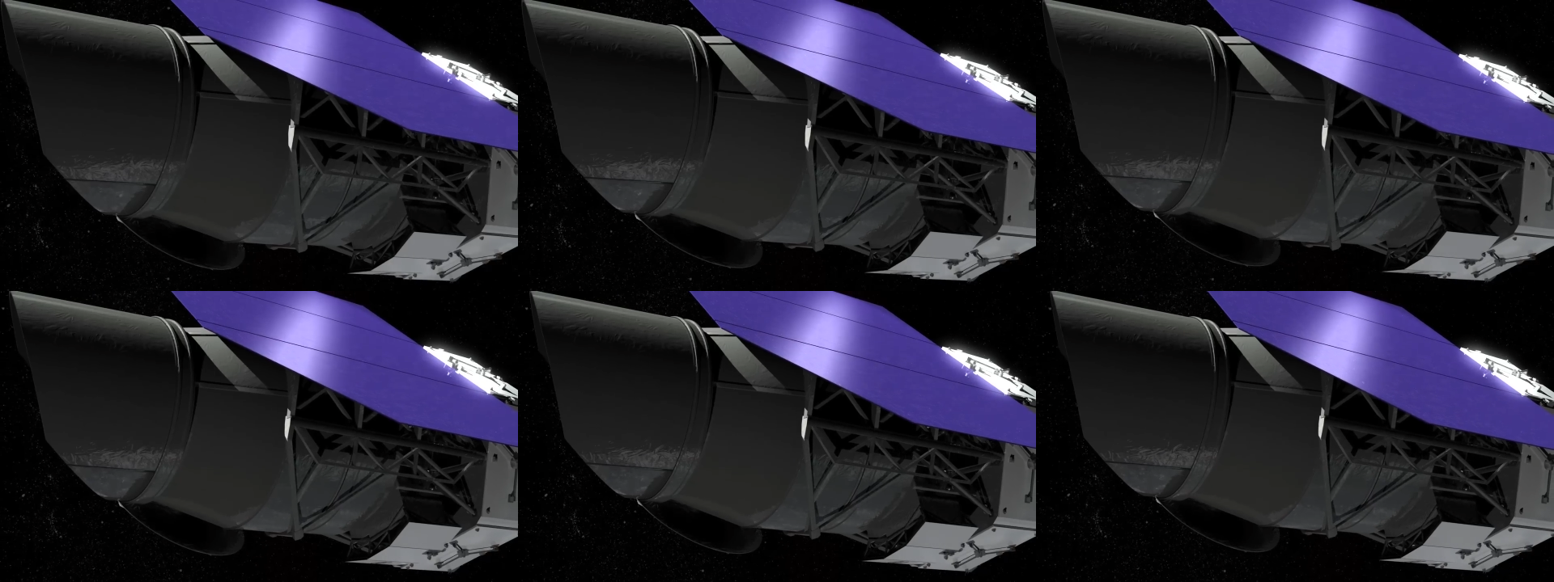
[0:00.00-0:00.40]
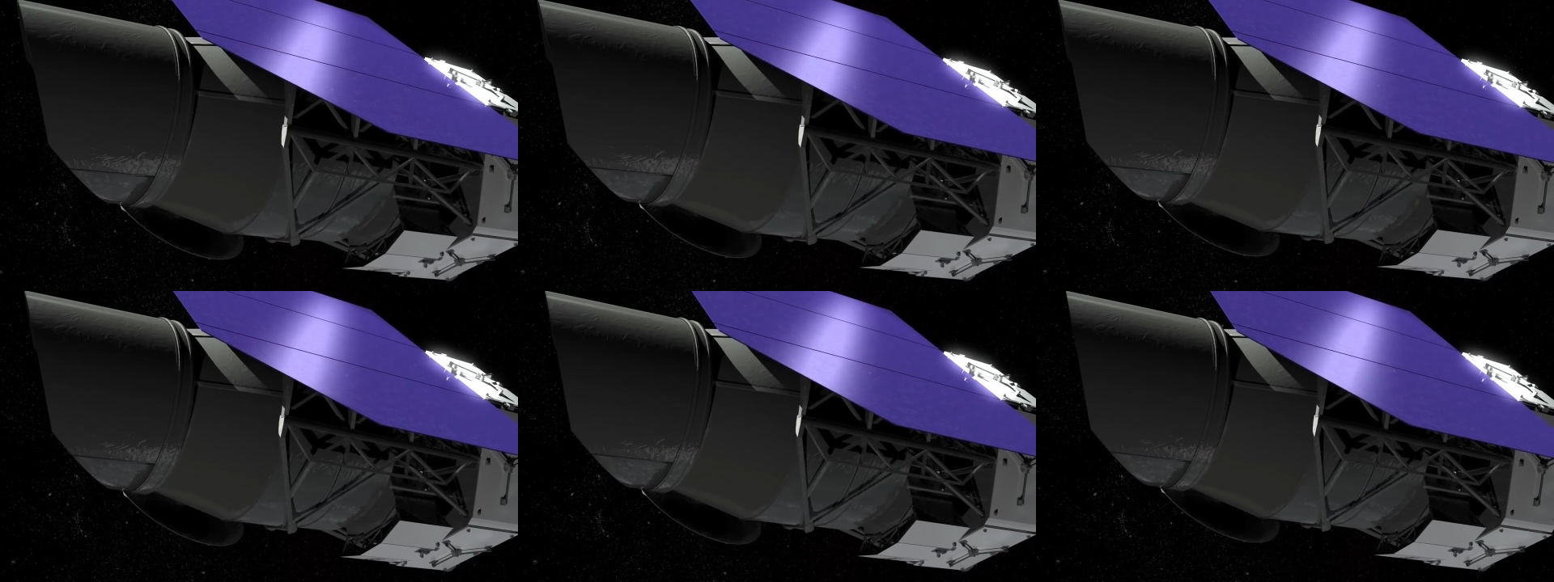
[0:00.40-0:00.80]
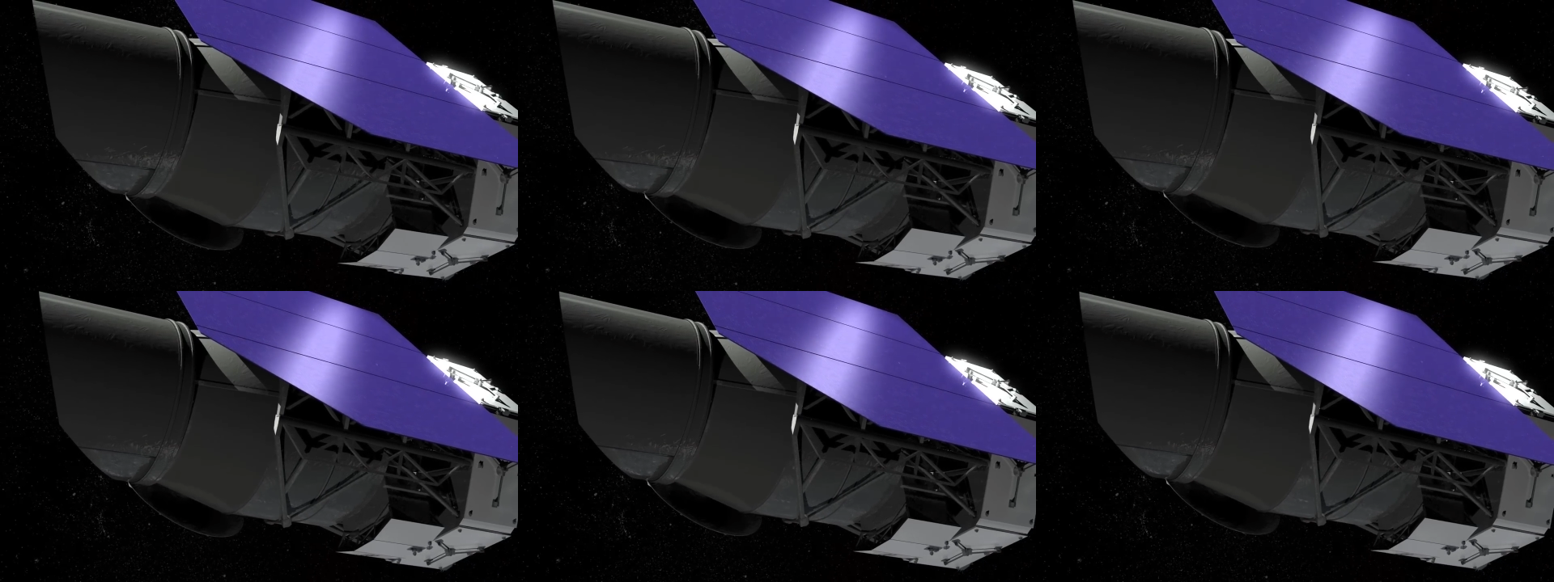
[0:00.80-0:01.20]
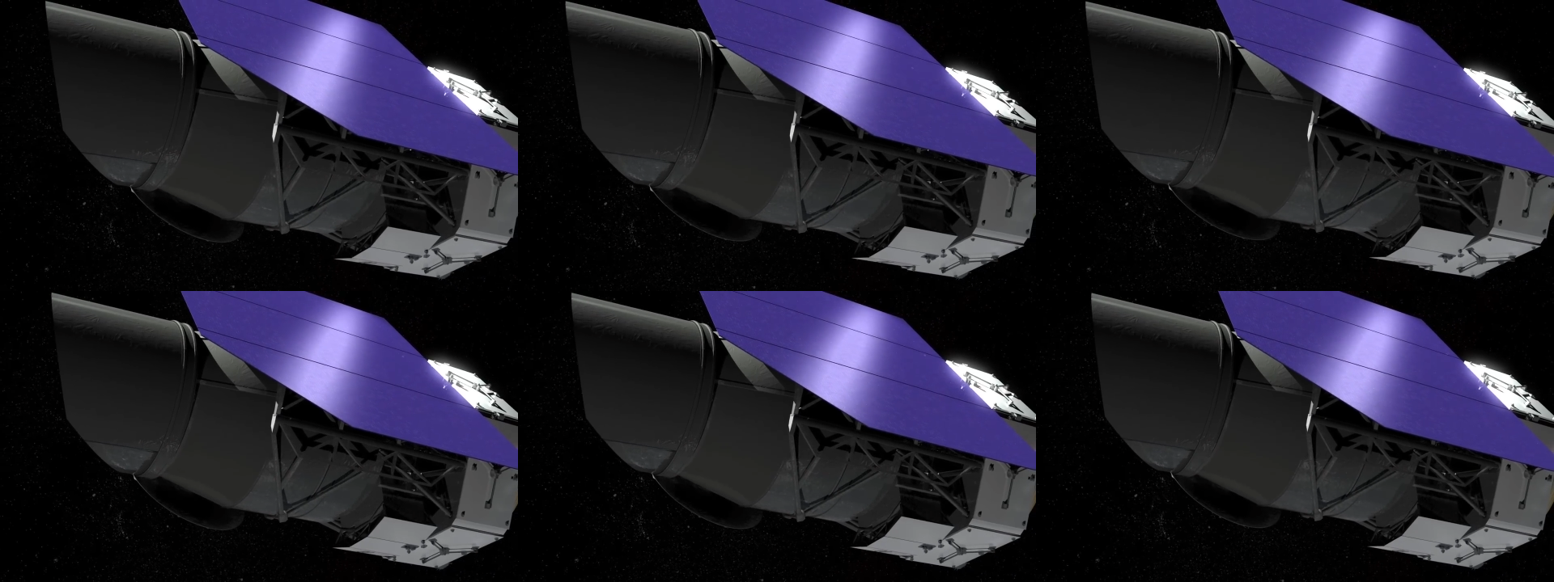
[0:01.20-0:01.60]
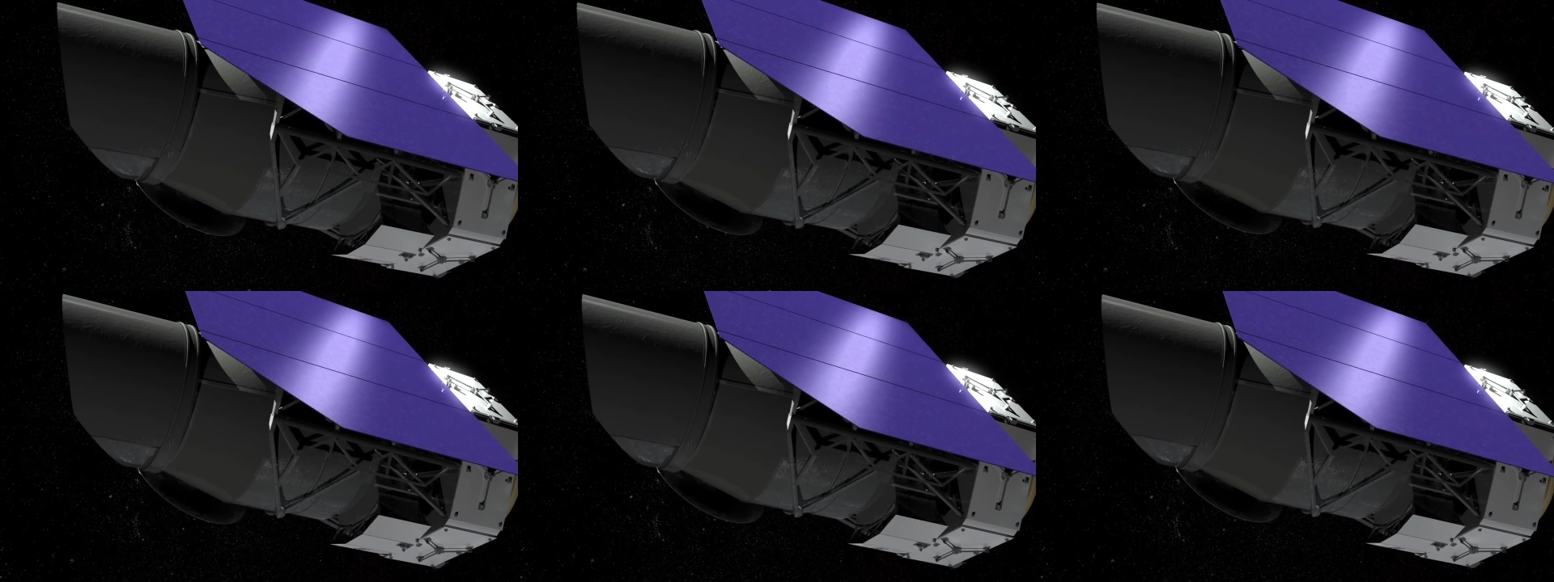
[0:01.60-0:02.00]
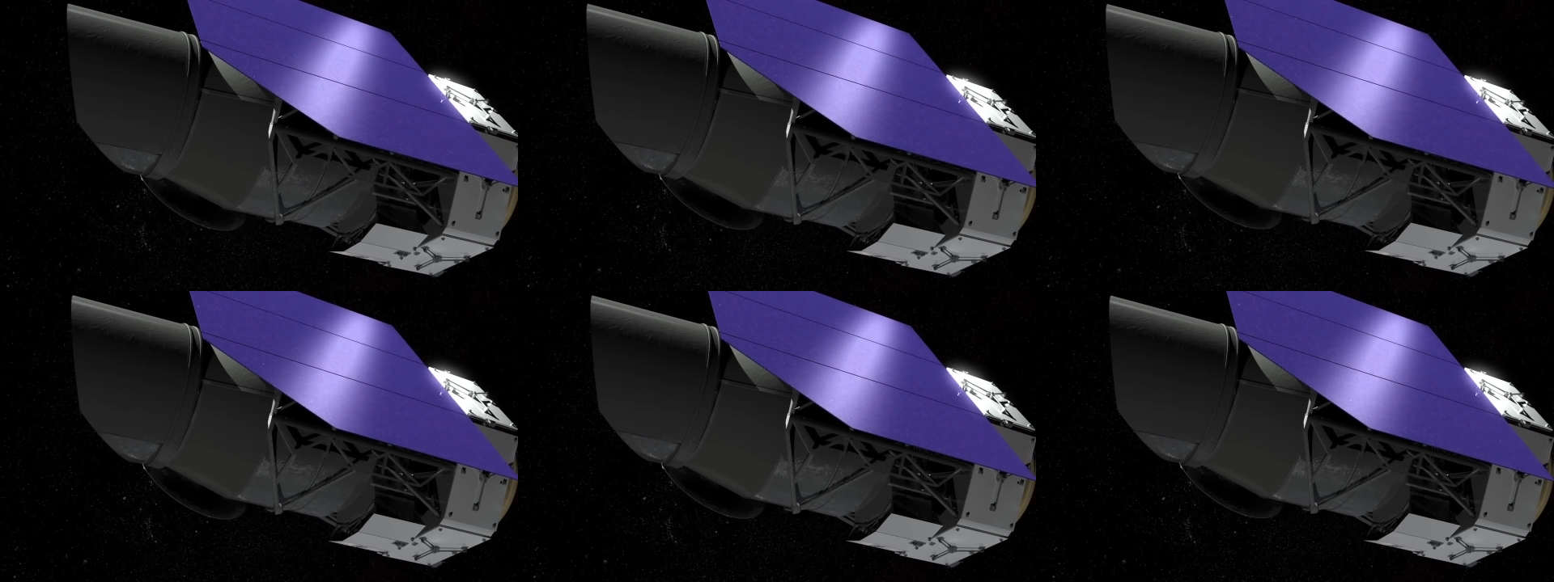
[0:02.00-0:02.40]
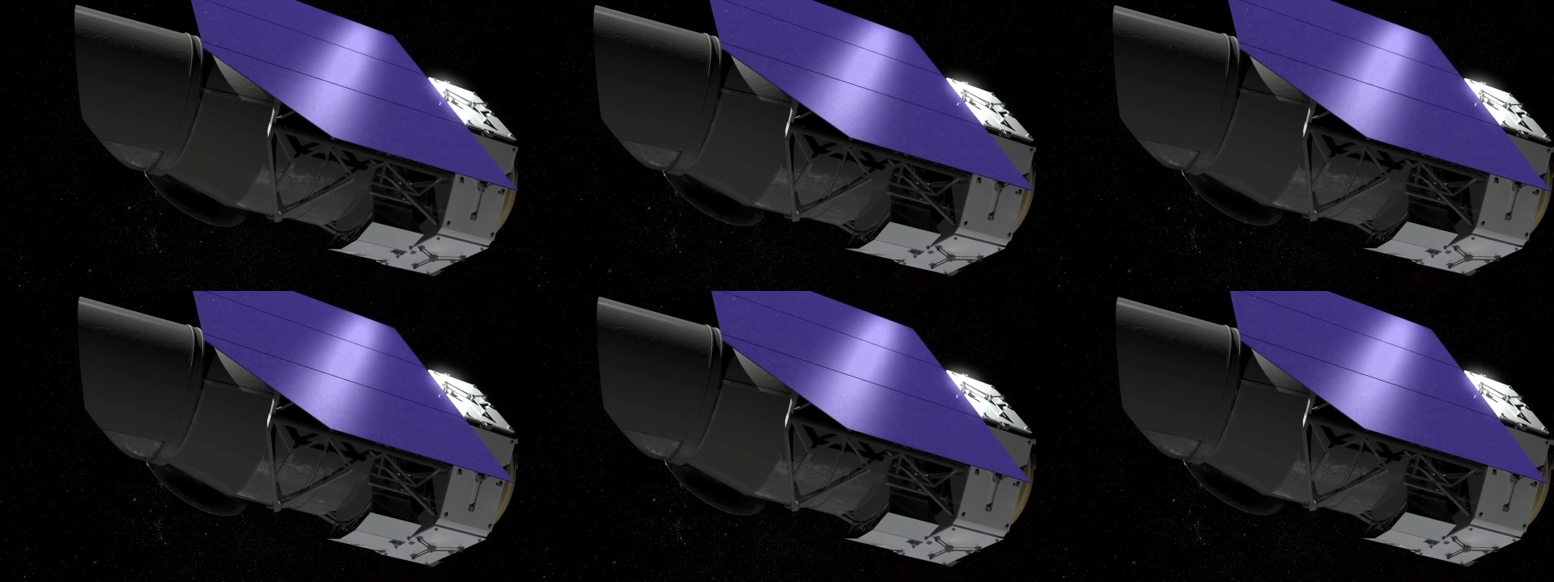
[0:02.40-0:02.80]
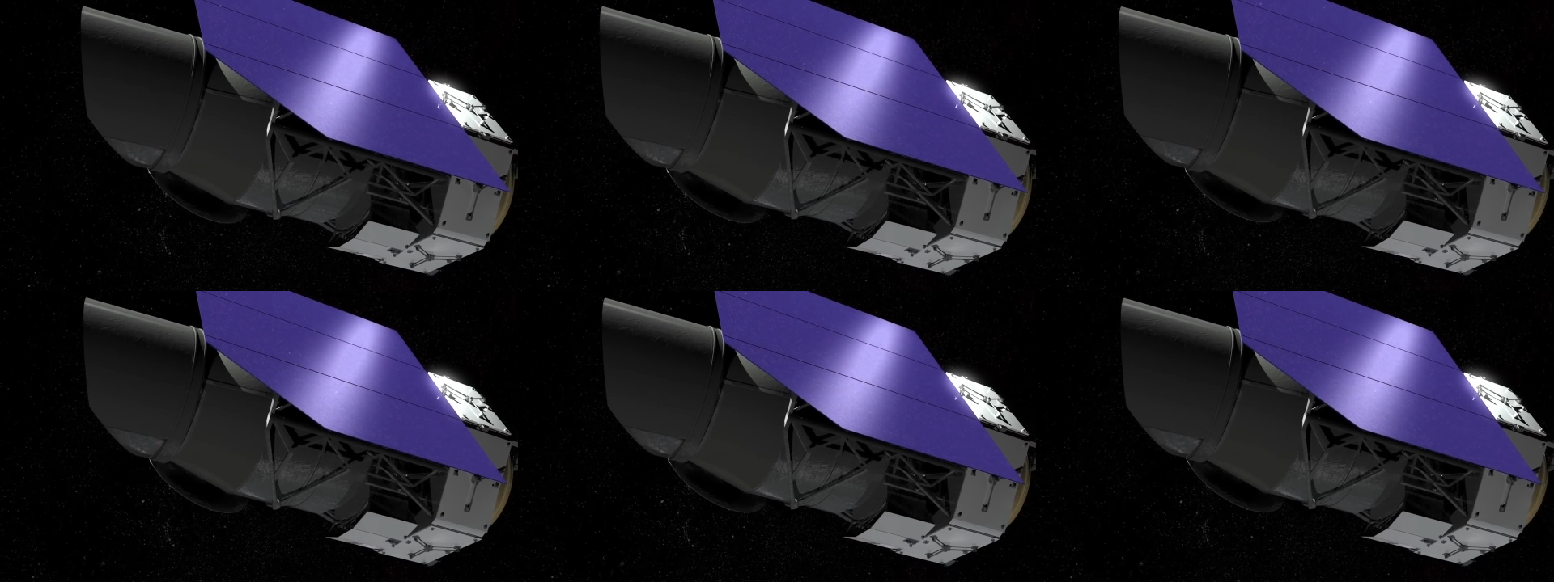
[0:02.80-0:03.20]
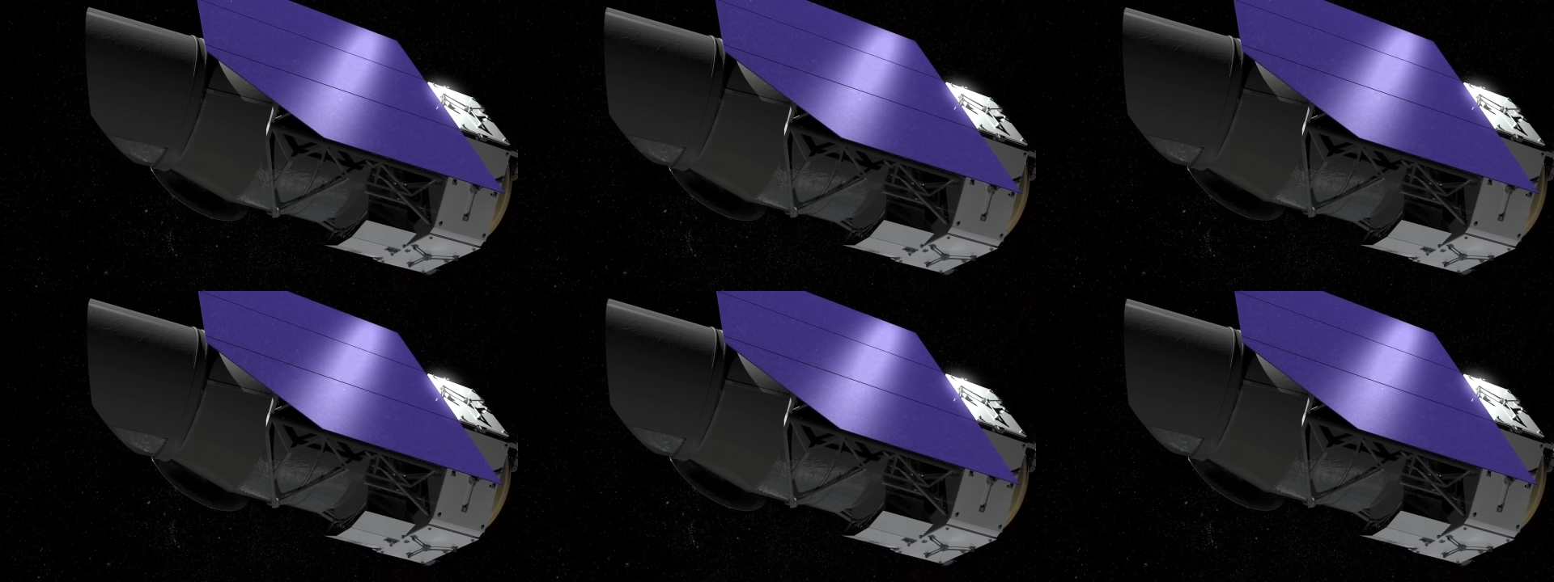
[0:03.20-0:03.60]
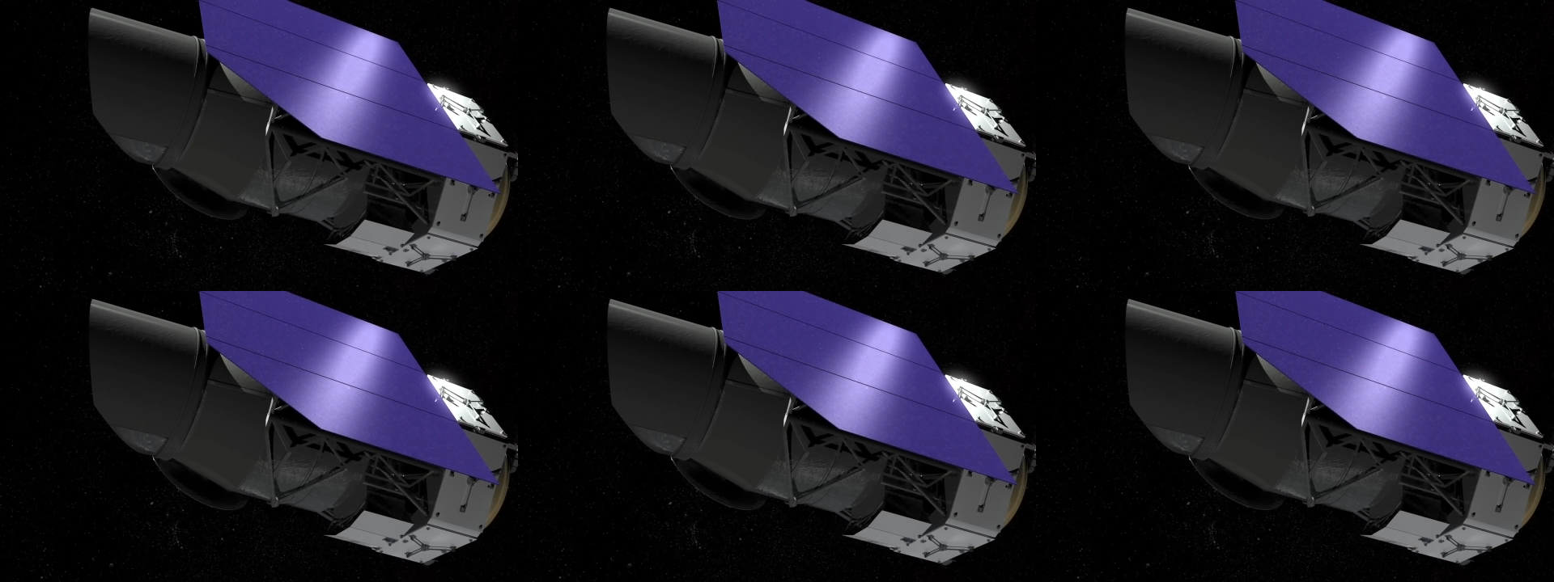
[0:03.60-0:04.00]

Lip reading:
No face is visible, so there are no lips to read.